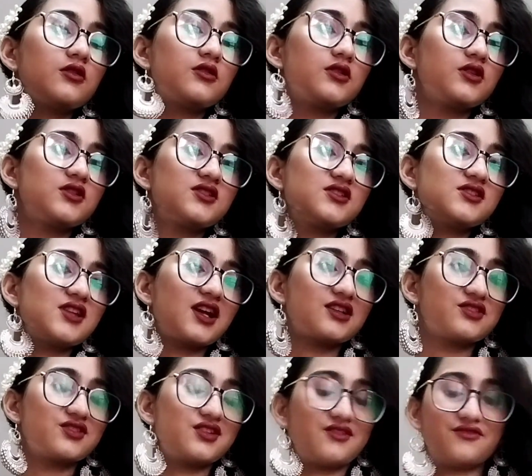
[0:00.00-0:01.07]
This is
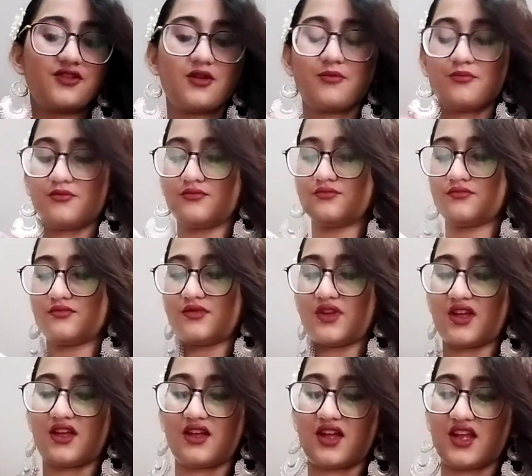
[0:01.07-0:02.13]
actually from,
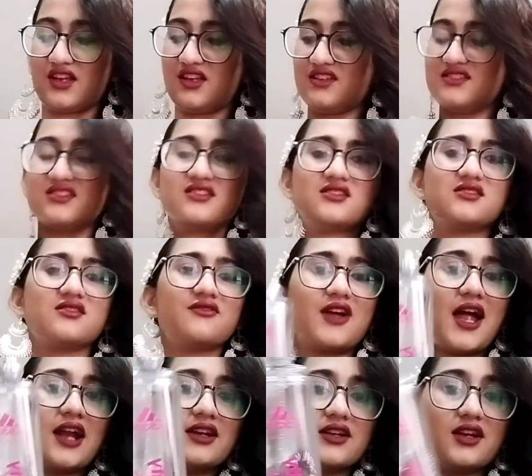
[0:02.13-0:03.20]
I guess this is of
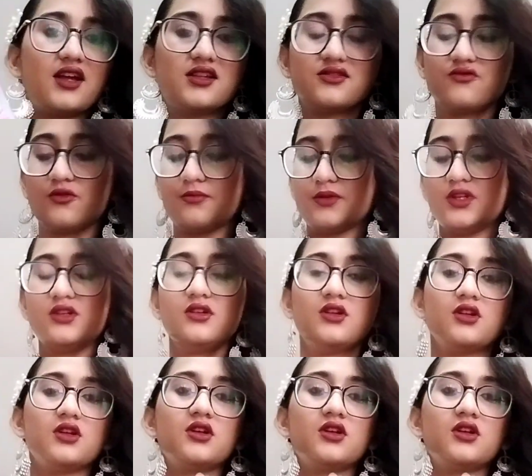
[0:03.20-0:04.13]
Adidas woman.